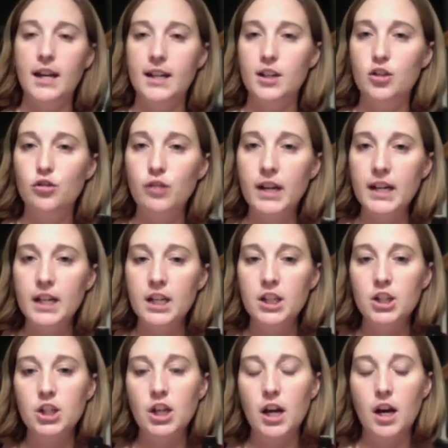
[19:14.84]

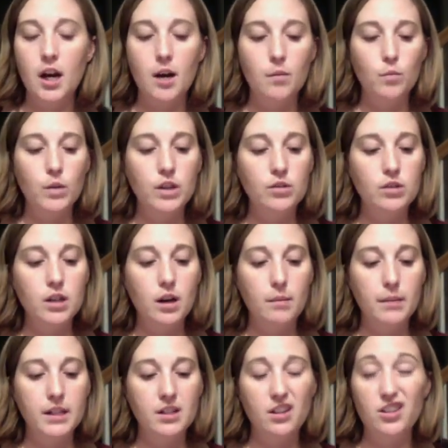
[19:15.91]
drainage. We used it on
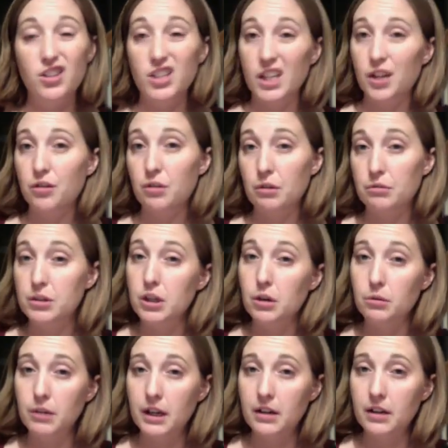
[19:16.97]
my daughter's ingrown
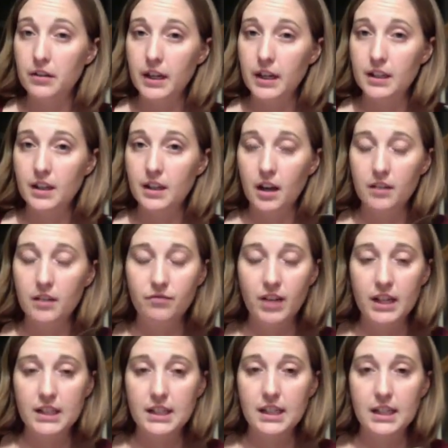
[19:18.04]
toenail that had got
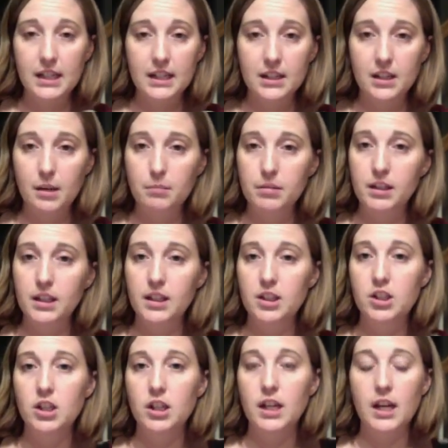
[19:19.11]
infected. It completely
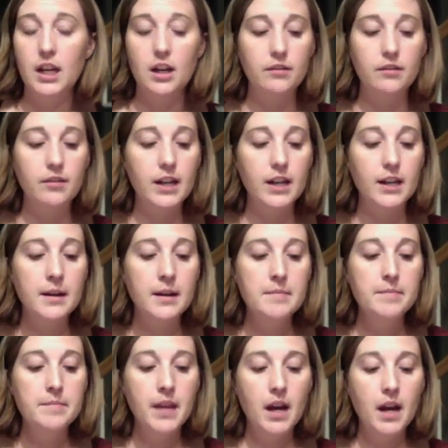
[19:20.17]
took care of it.
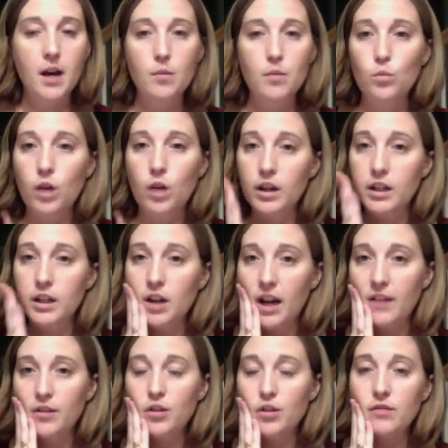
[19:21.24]

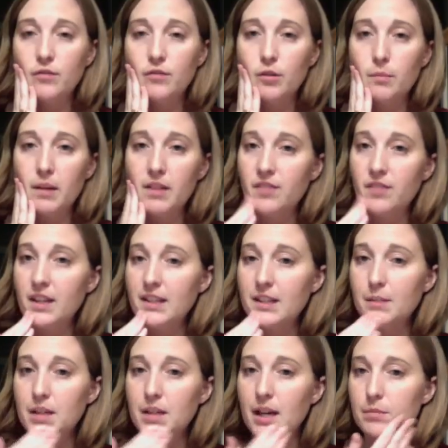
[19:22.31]
I use it for my face
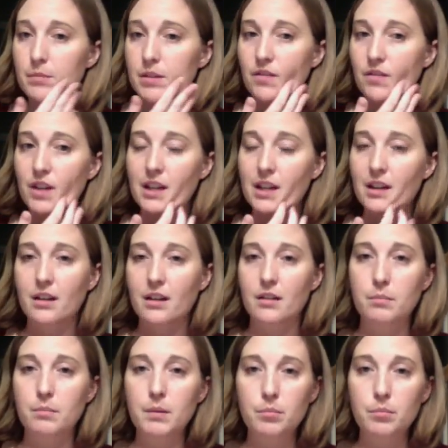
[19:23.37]
sometimes if I get a
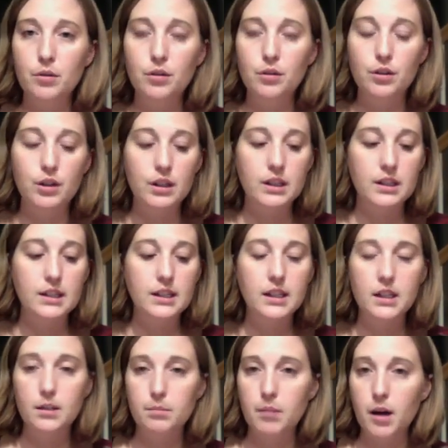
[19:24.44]
pimple or a zit
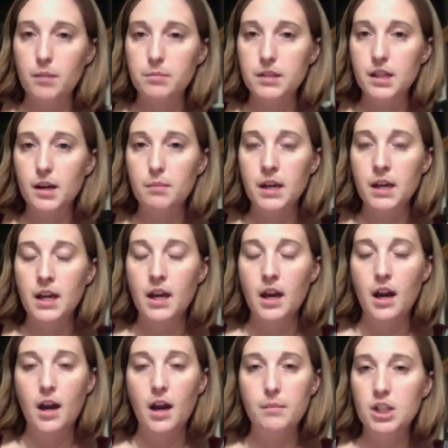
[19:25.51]
that pops up.
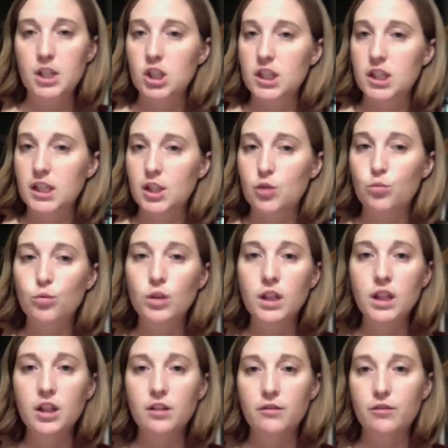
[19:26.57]
It's really
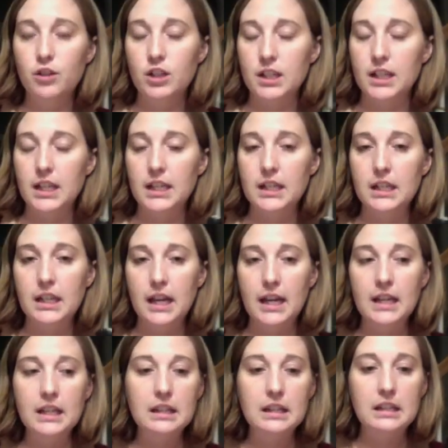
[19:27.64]
good for skin,
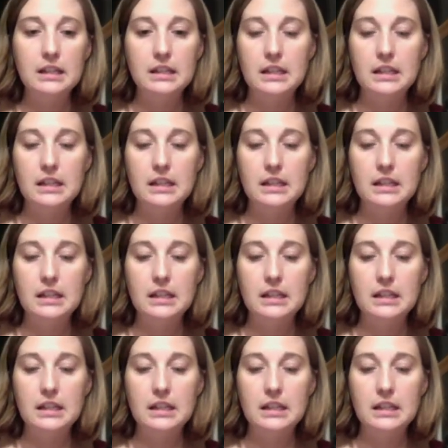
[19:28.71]
anything